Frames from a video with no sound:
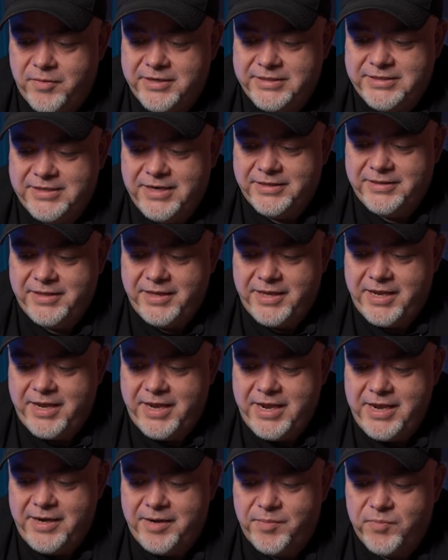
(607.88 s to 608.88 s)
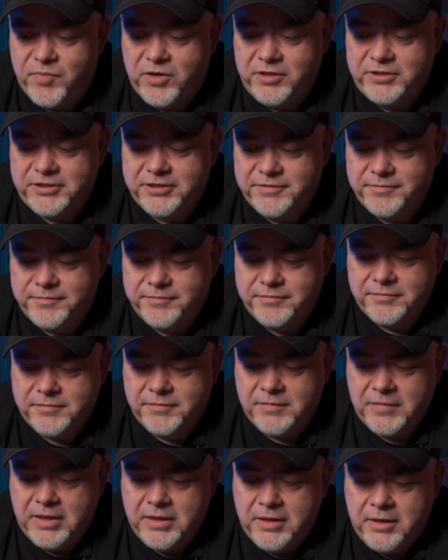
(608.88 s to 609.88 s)
I'm gonna select the healing brush.
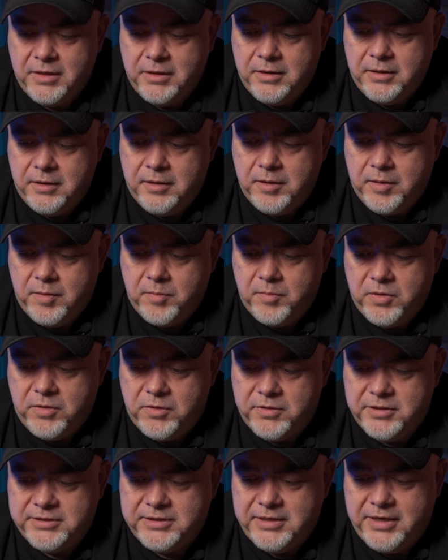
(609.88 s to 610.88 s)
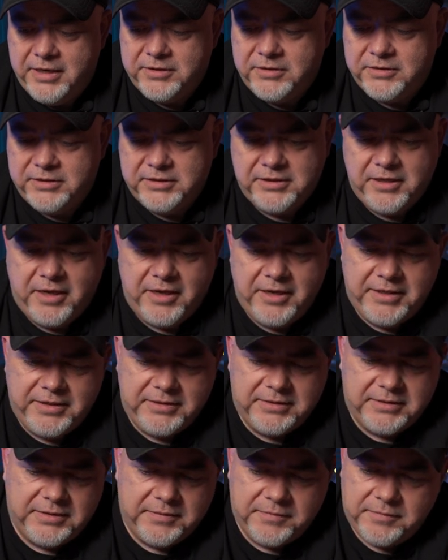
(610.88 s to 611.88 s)
We're gonna select her
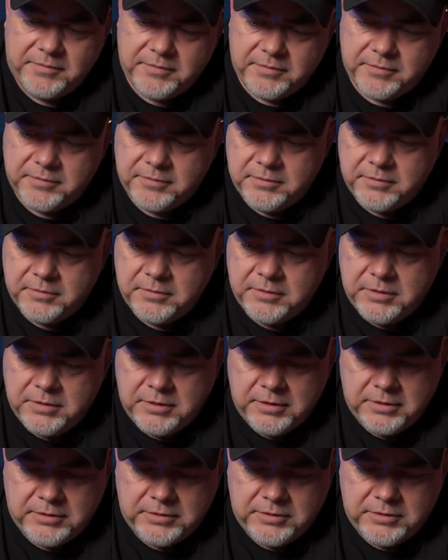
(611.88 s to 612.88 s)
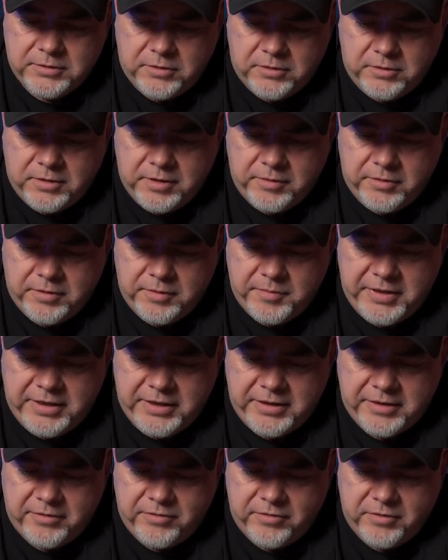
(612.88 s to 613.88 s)
size. So I'm gonna
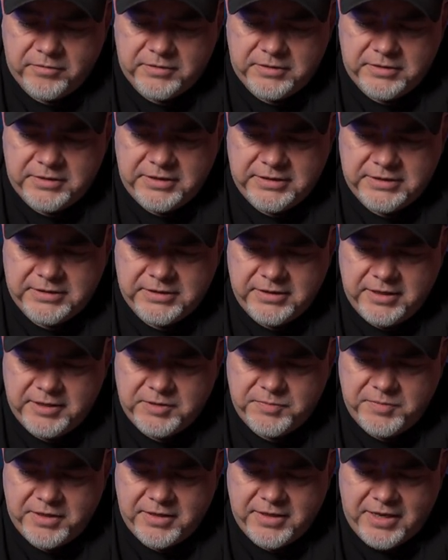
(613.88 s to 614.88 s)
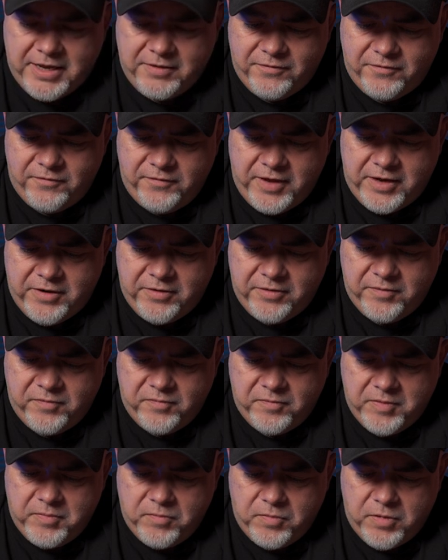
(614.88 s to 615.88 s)
make it around this size. We can add a feather
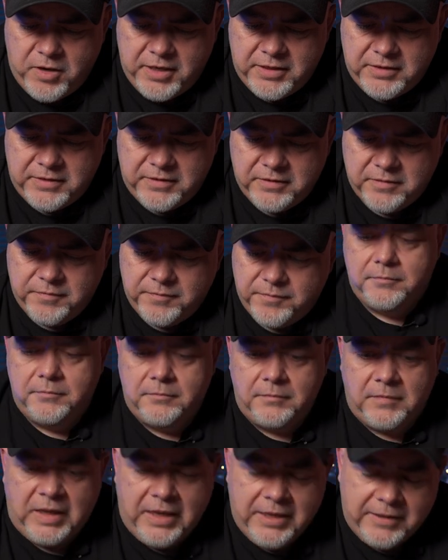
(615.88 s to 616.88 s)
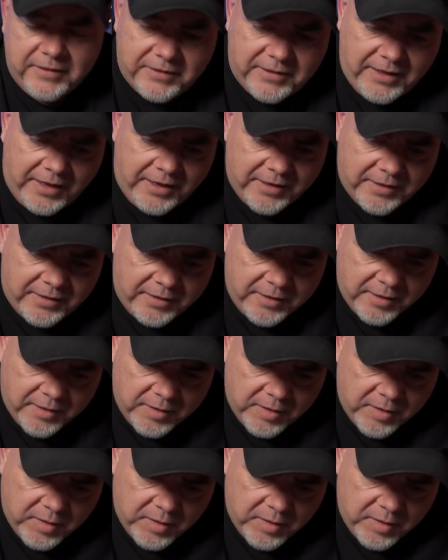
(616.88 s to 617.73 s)
if we want. And then